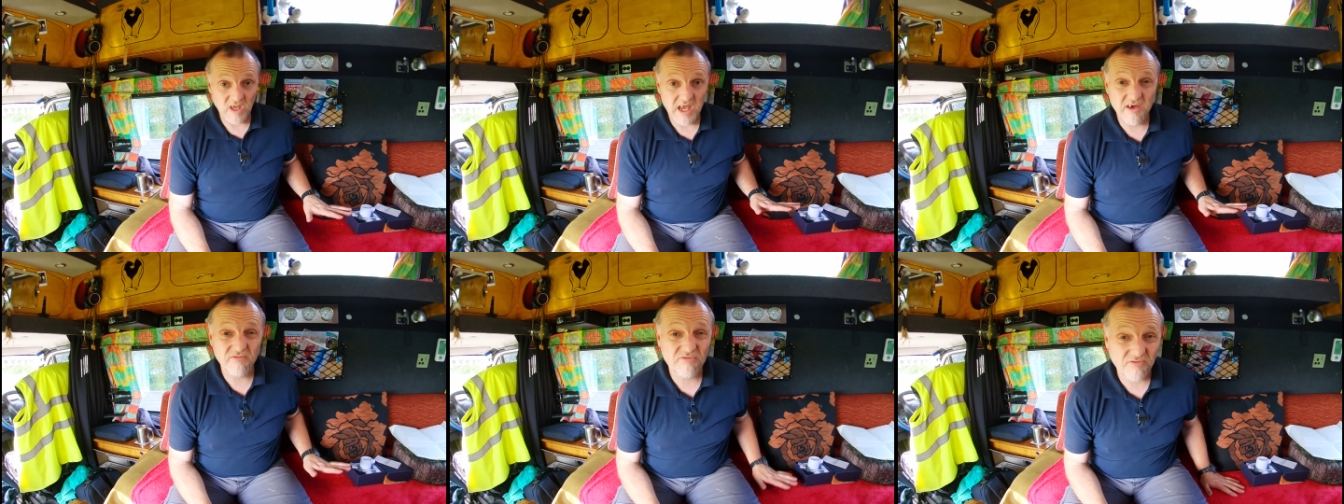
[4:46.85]

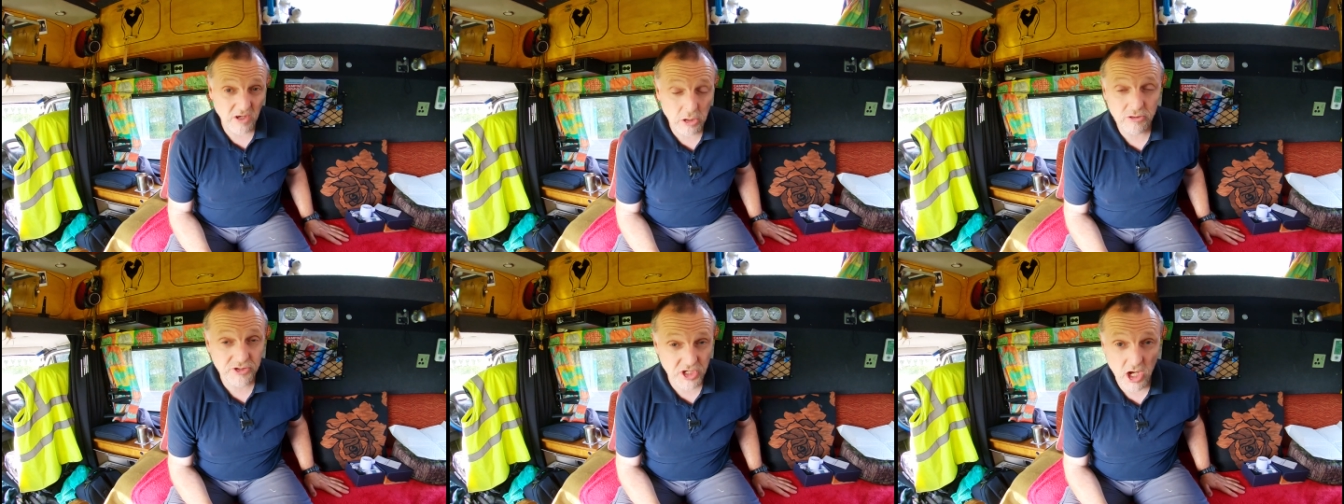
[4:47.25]
it
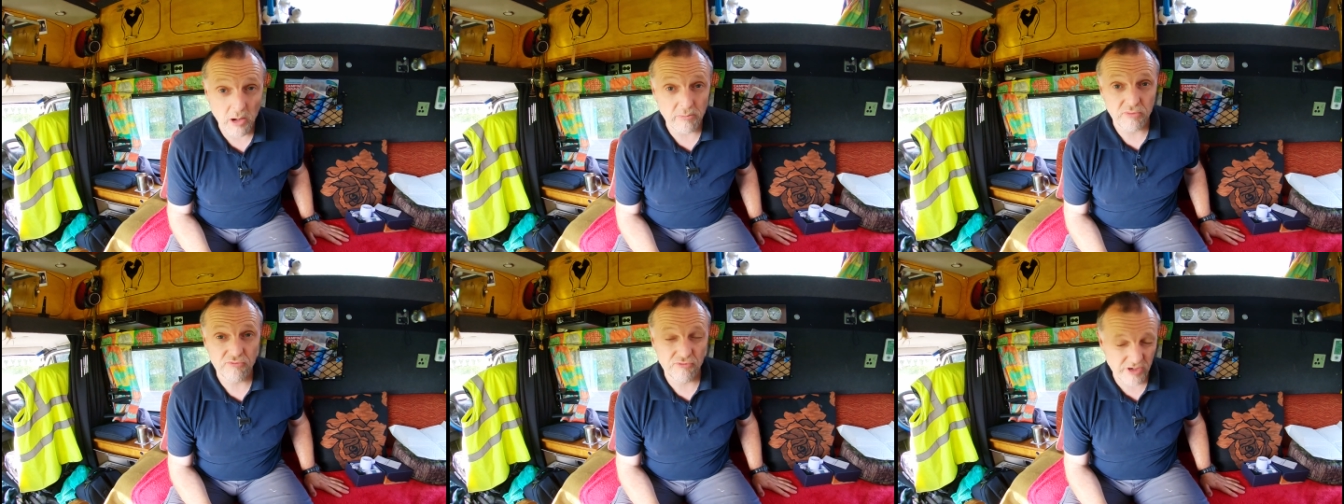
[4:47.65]
fills
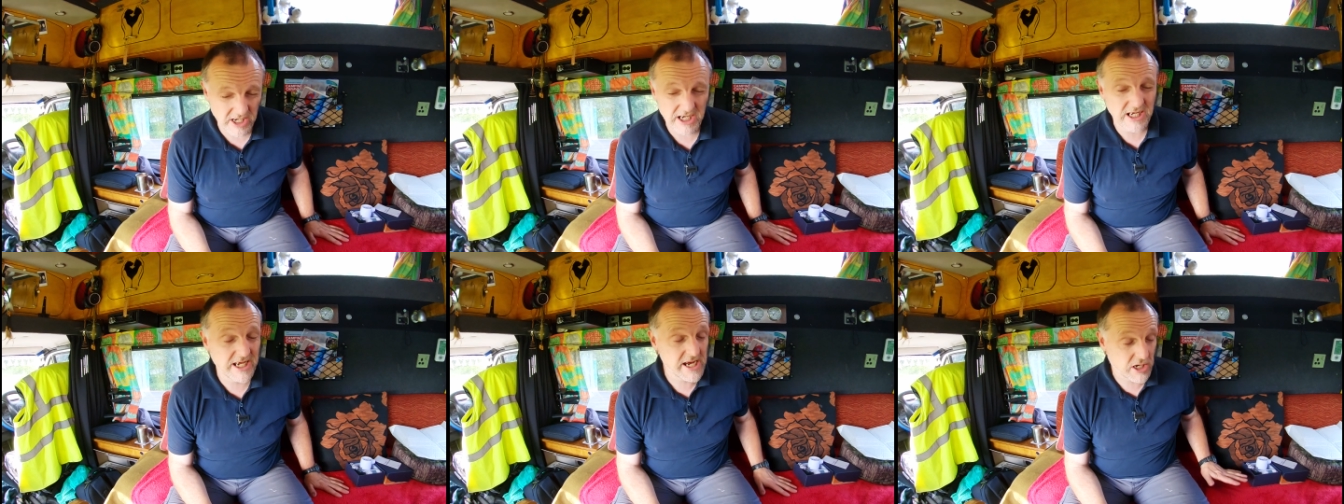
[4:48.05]
up
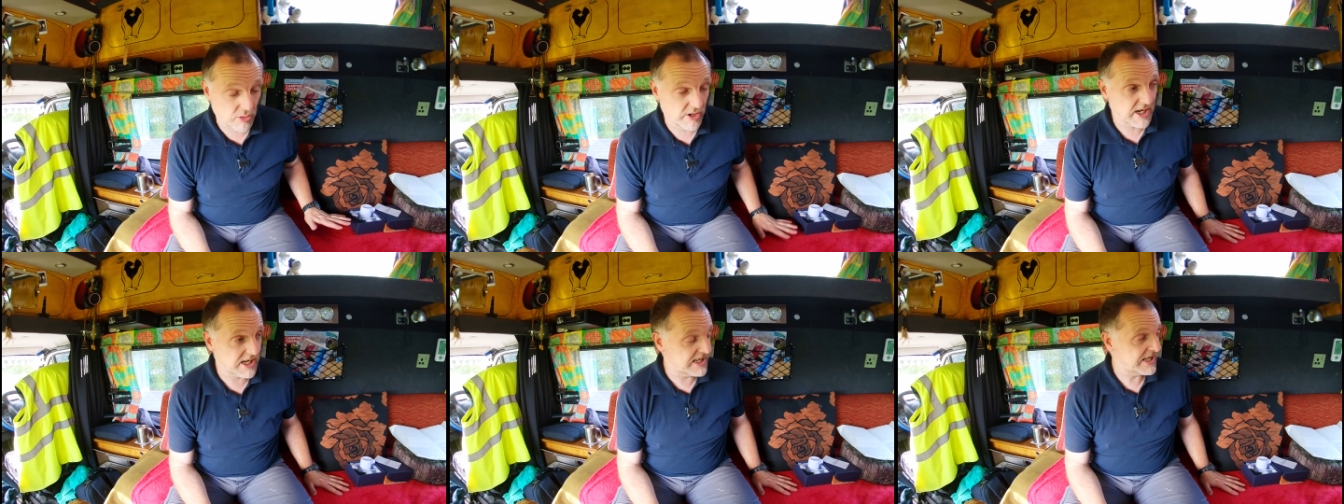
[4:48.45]
really
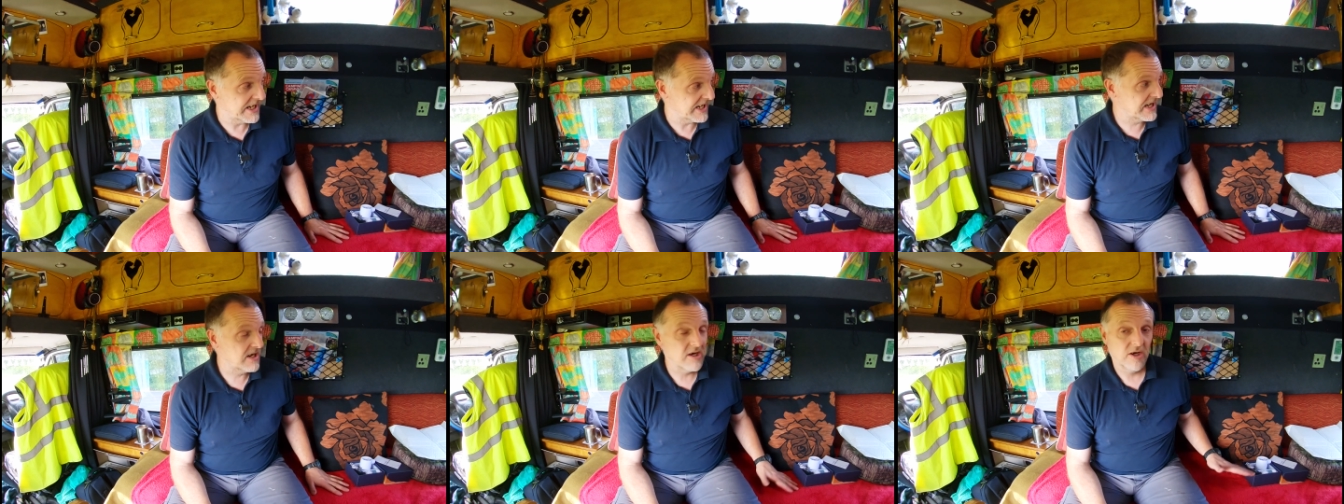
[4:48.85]

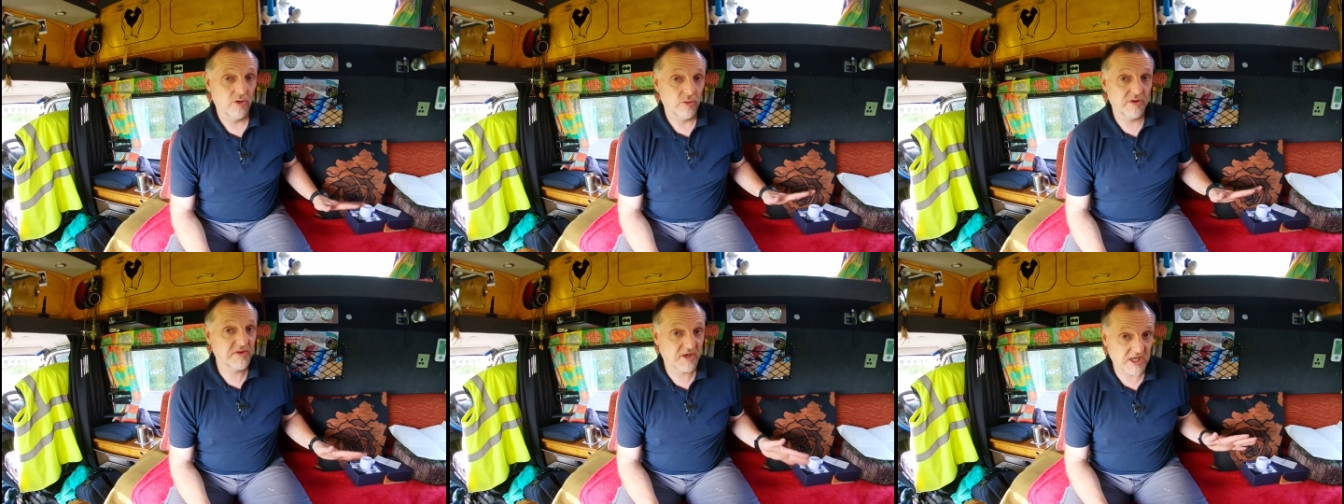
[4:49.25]
quickly
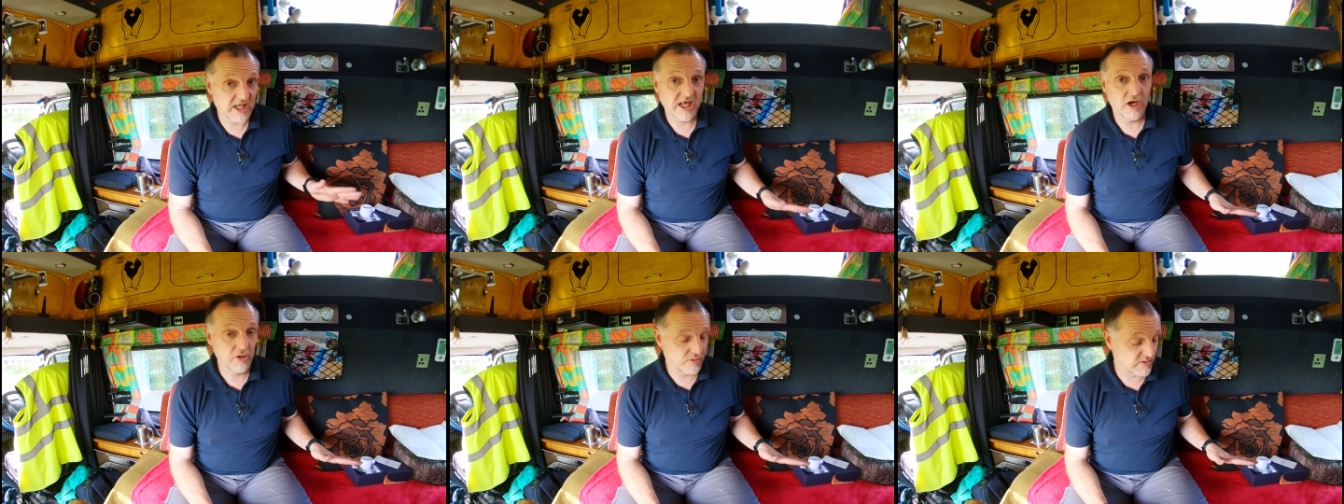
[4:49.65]
with
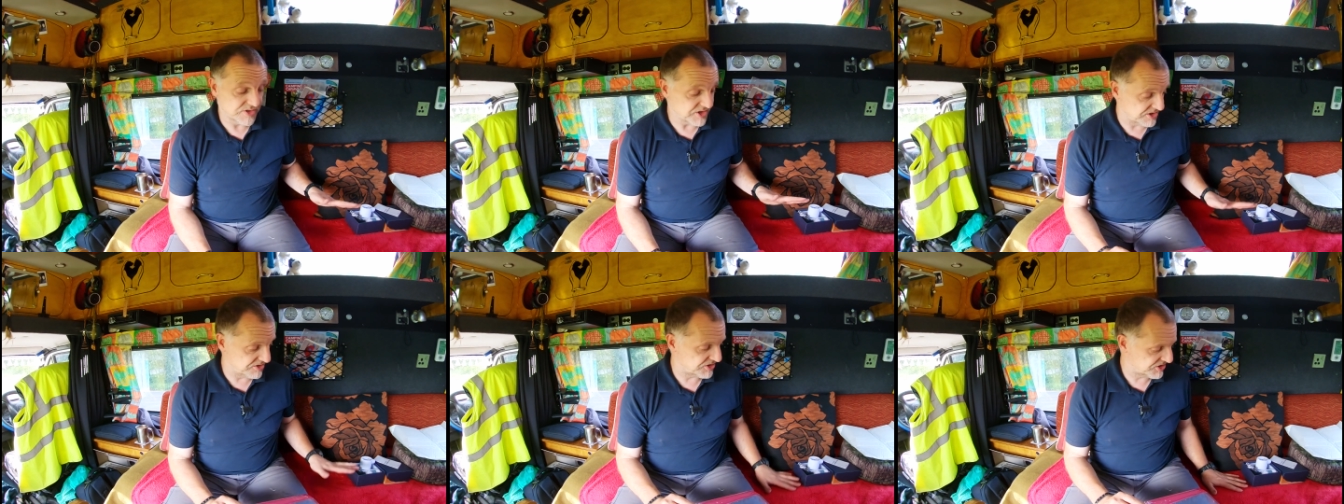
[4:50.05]

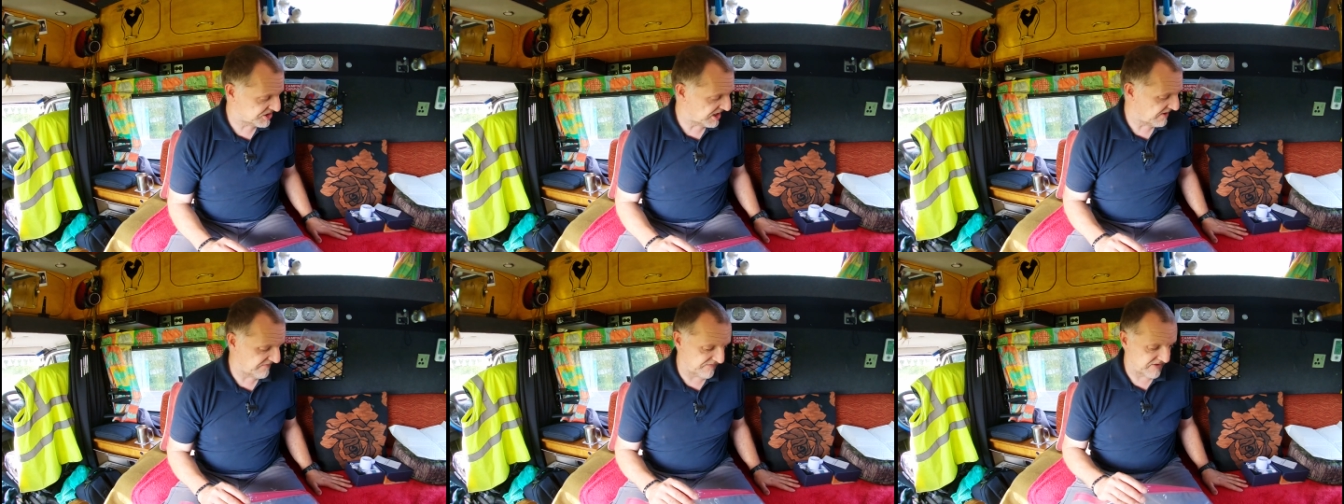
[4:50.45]
clothes and
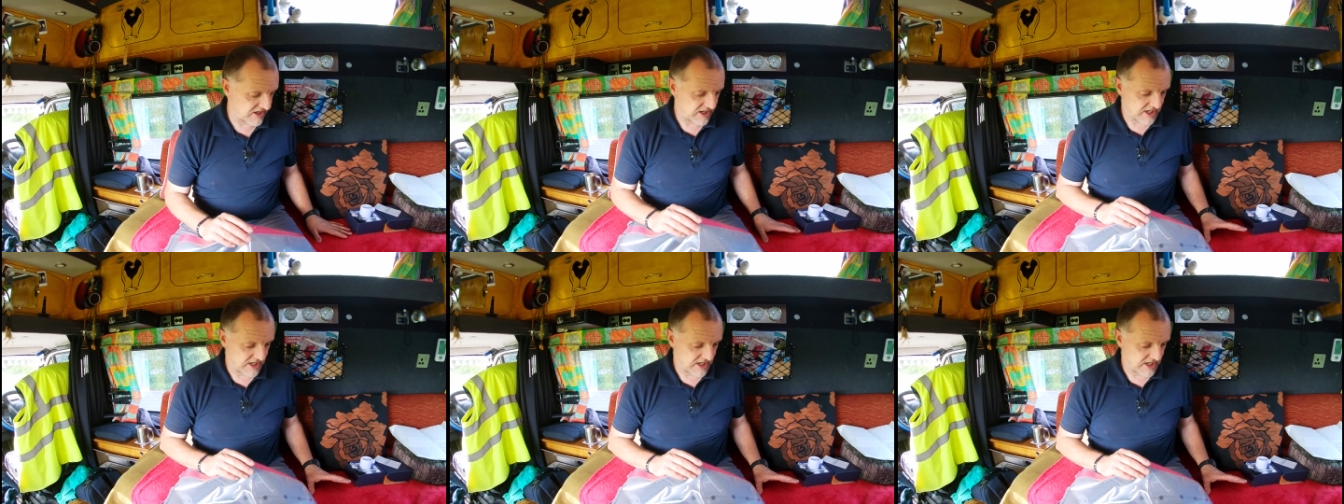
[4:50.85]
stuff.